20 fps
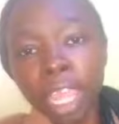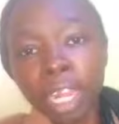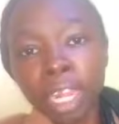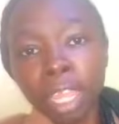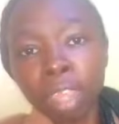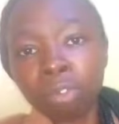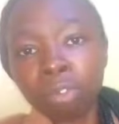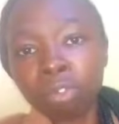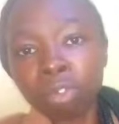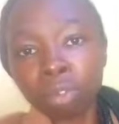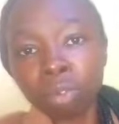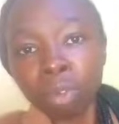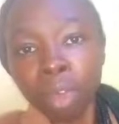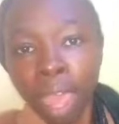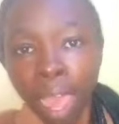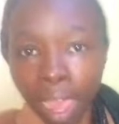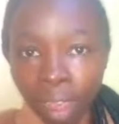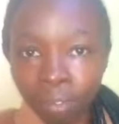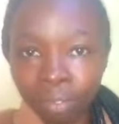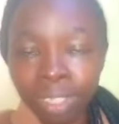and if you
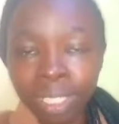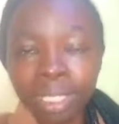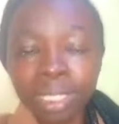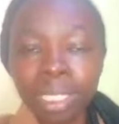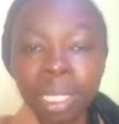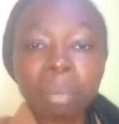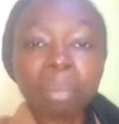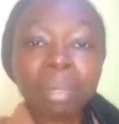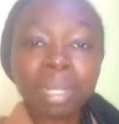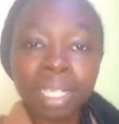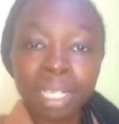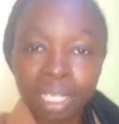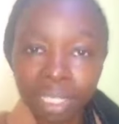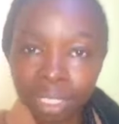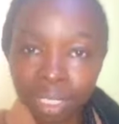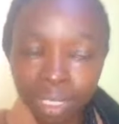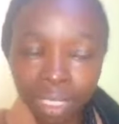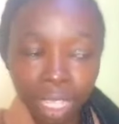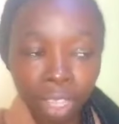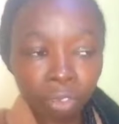have the same
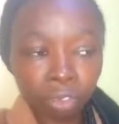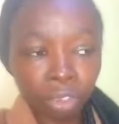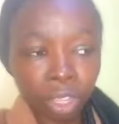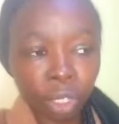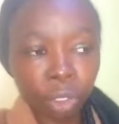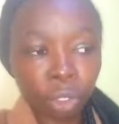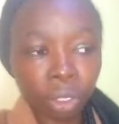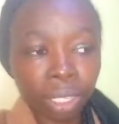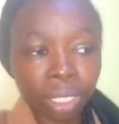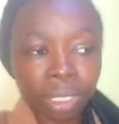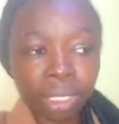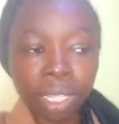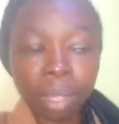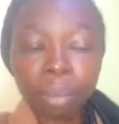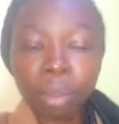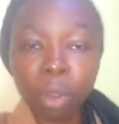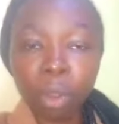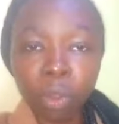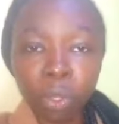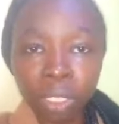niche, if you're doing the same
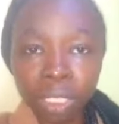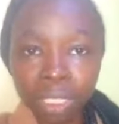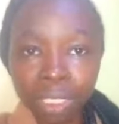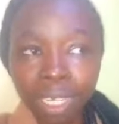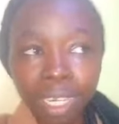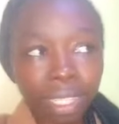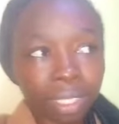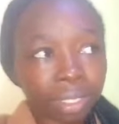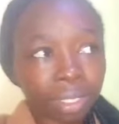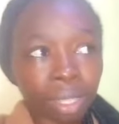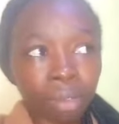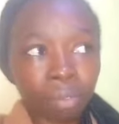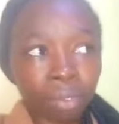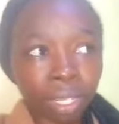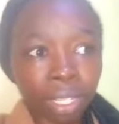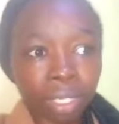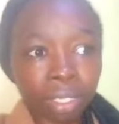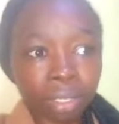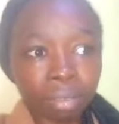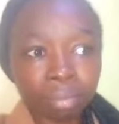content like
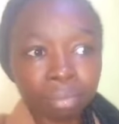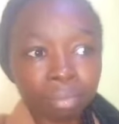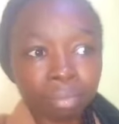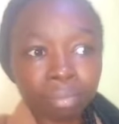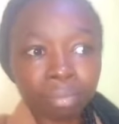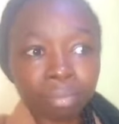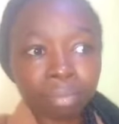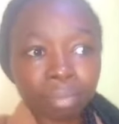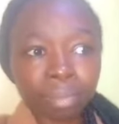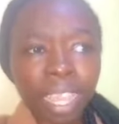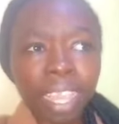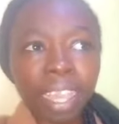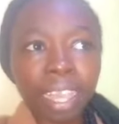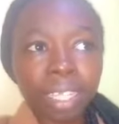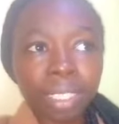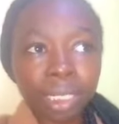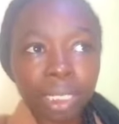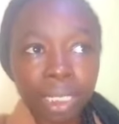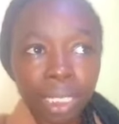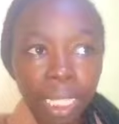traveling, I
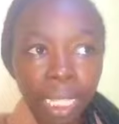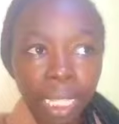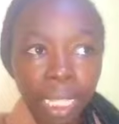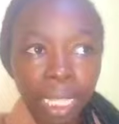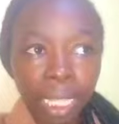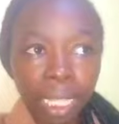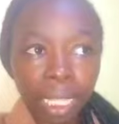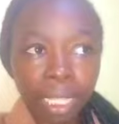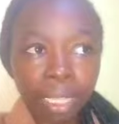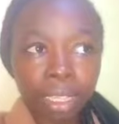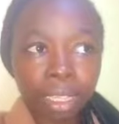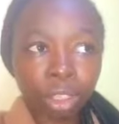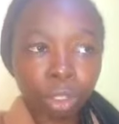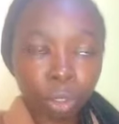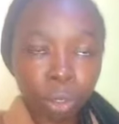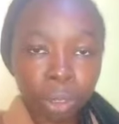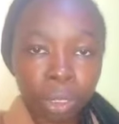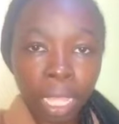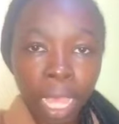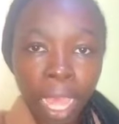can say
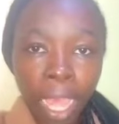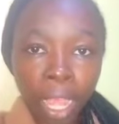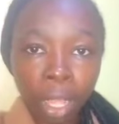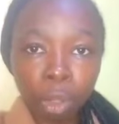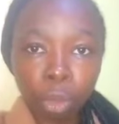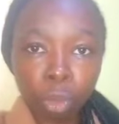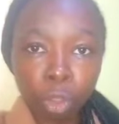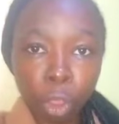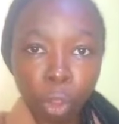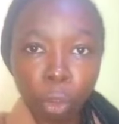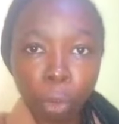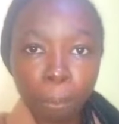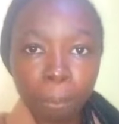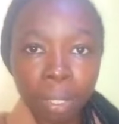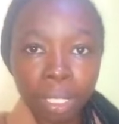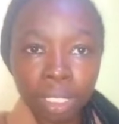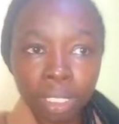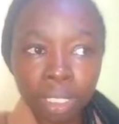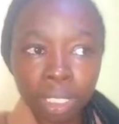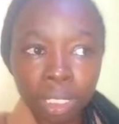those are your
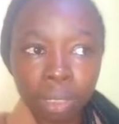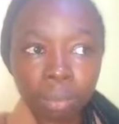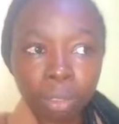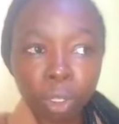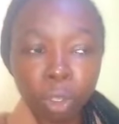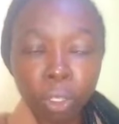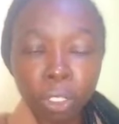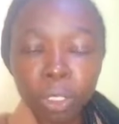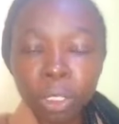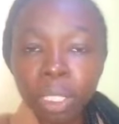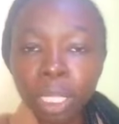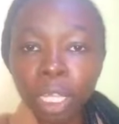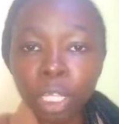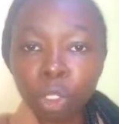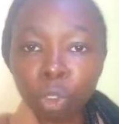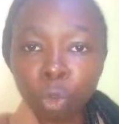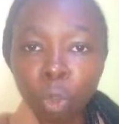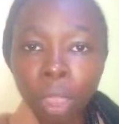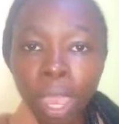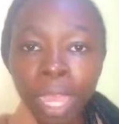competitors because
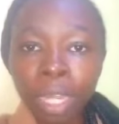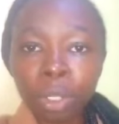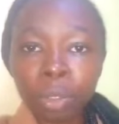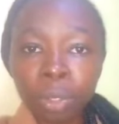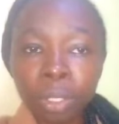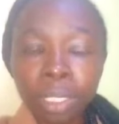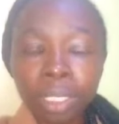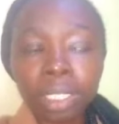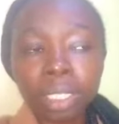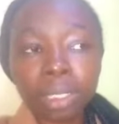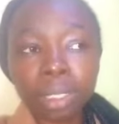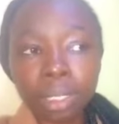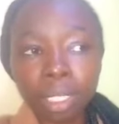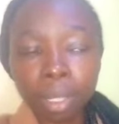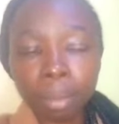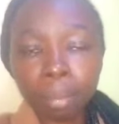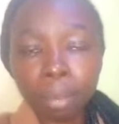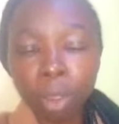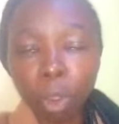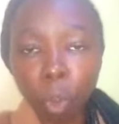you are doing the
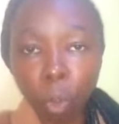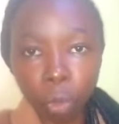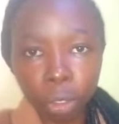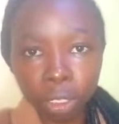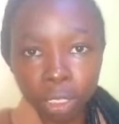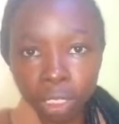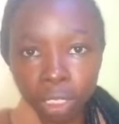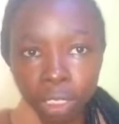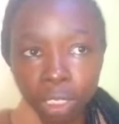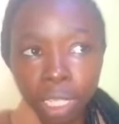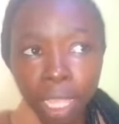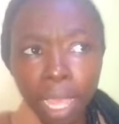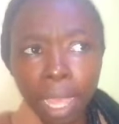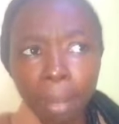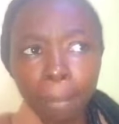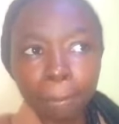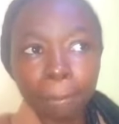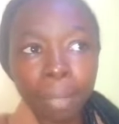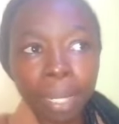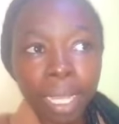same content.
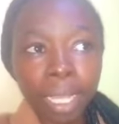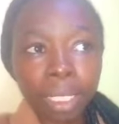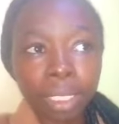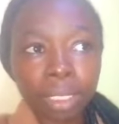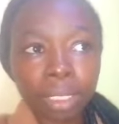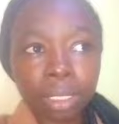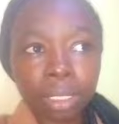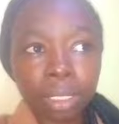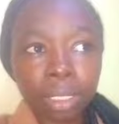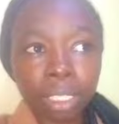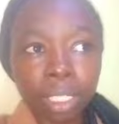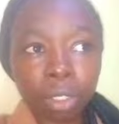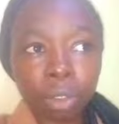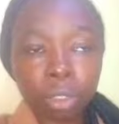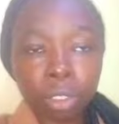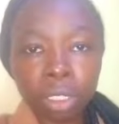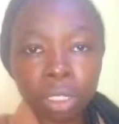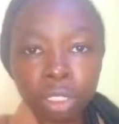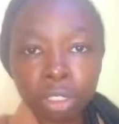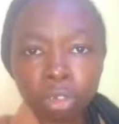But the
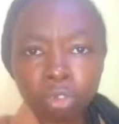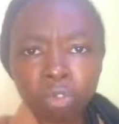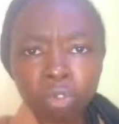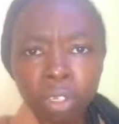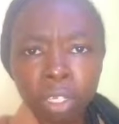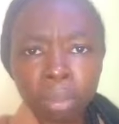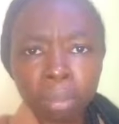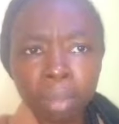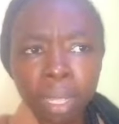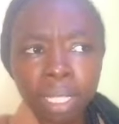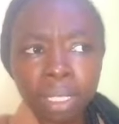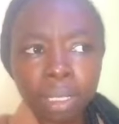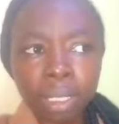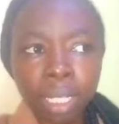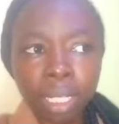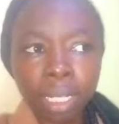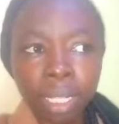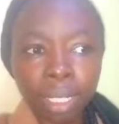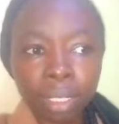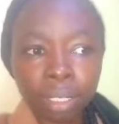content of Fodema is
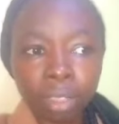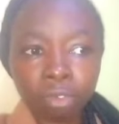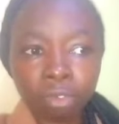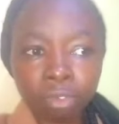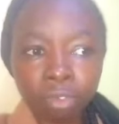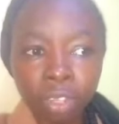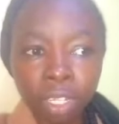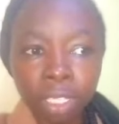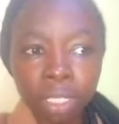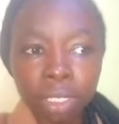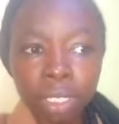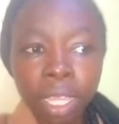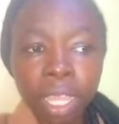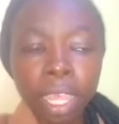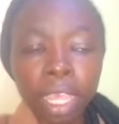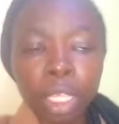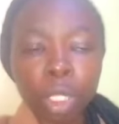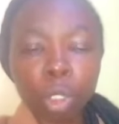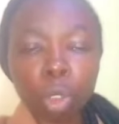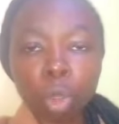kind of different.
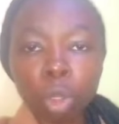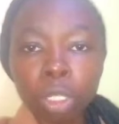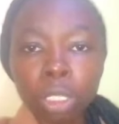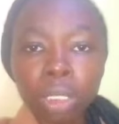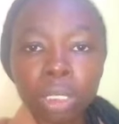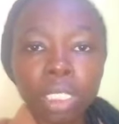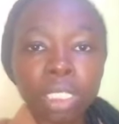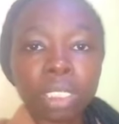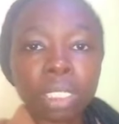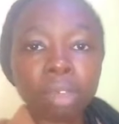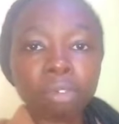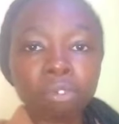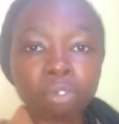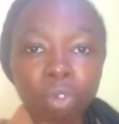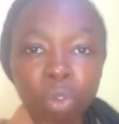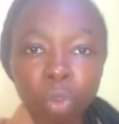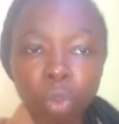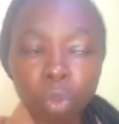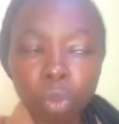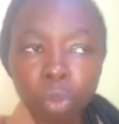He always
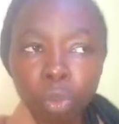interview,